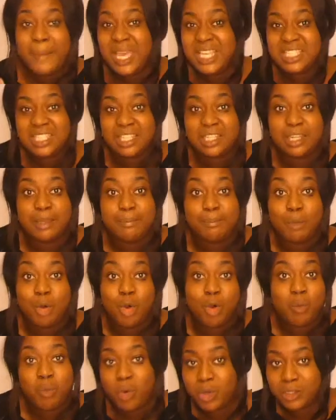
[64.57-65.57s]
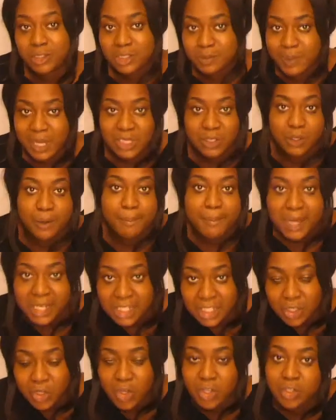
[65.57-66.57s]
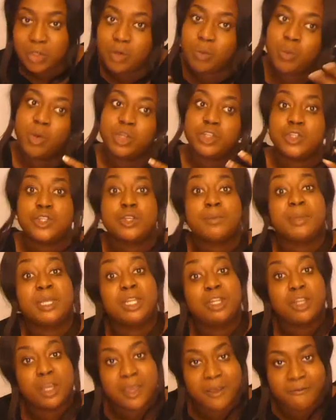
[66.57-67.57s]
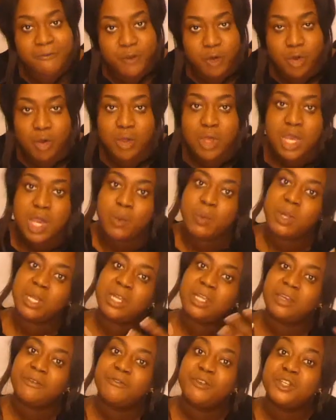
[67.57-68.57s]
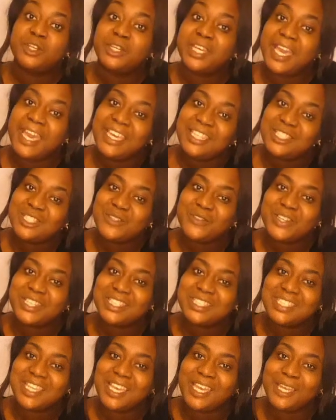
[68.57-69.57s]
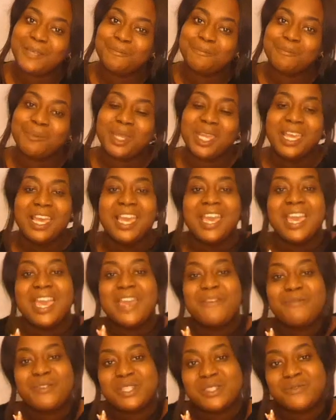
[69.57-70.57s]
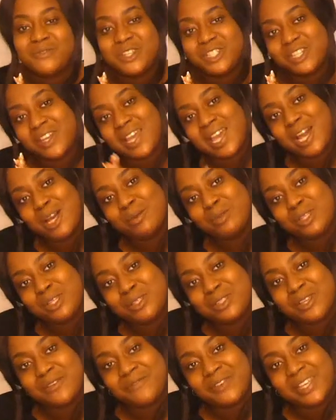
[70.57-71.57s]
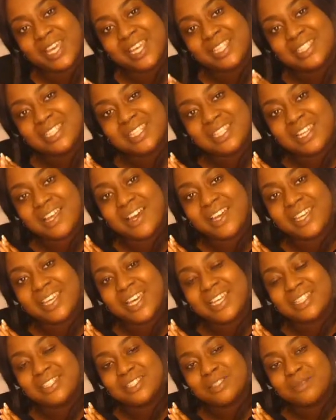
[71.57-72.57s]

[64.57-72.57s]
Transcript: basically more what you're spending your money on, or what you should be looking for when looking for your catering team. If this video helps you, don't forget to like and